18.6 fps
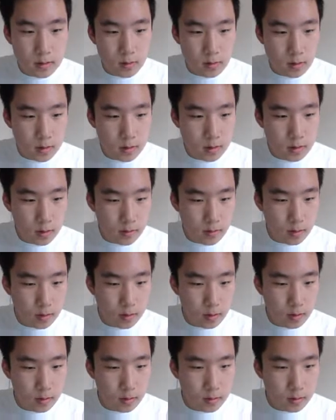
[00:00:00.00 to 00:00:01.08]
first of
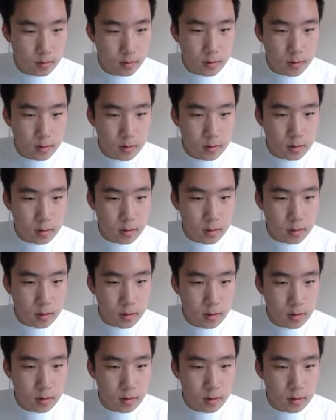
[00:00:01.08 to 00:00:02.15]
all? Is this
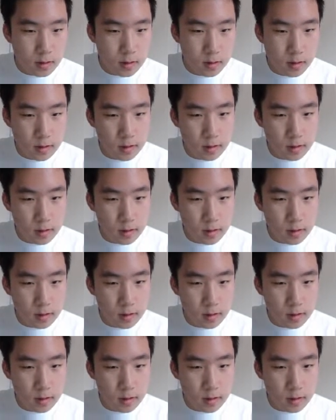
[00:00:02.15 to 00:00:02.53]
occurring?